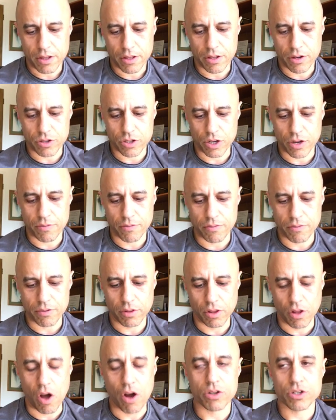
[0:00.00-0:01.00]
there's a
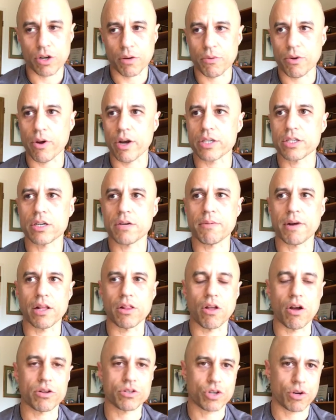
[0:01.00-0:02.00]
long-term question about
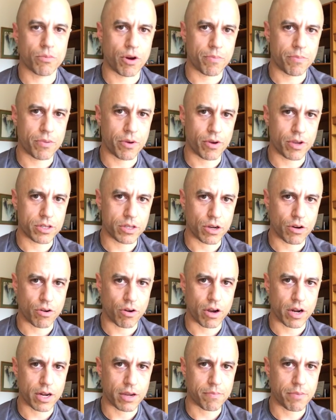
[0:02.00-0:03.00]
long-term opioids and
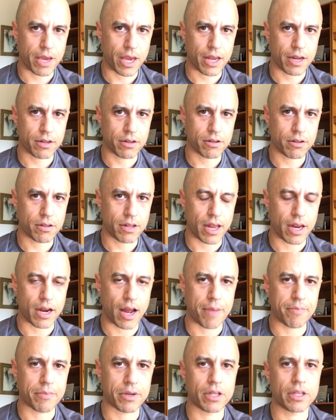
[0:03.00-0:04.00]
chronic pain that
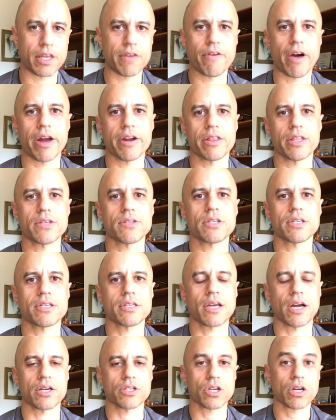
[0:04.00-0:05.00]
I'm going to leave out of this
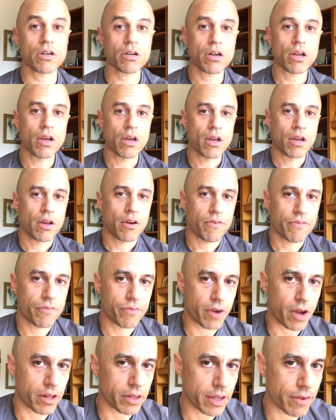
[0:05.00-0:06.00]
discussion.
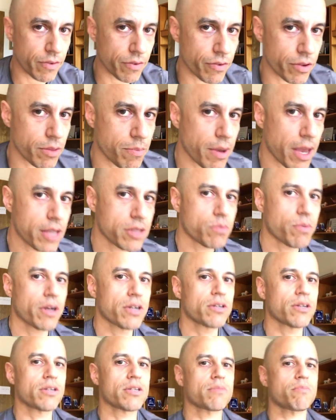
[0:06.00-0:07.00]
I'll leave it for the pain
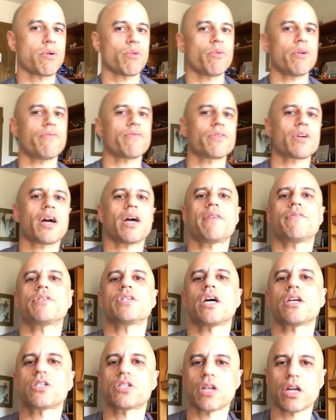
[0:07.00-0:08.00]
specialists, but we've kind of
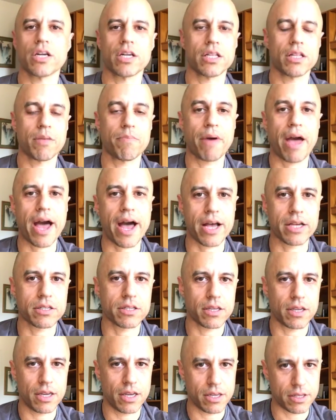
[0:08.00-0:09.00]
touched on it in the past.
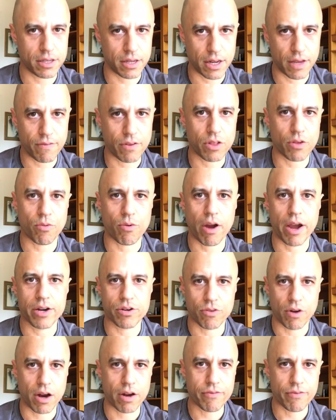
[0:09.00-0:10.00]
Is it even the right
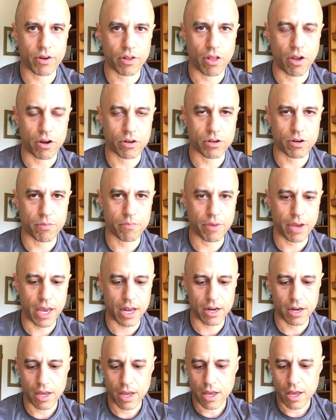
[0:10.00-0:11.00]
drug for long-term
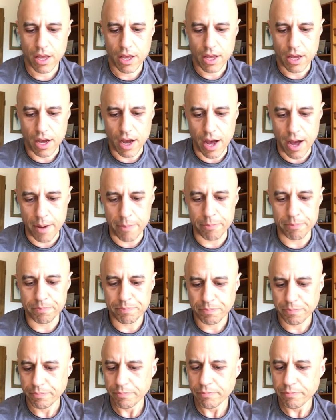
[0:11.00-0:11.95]
pain?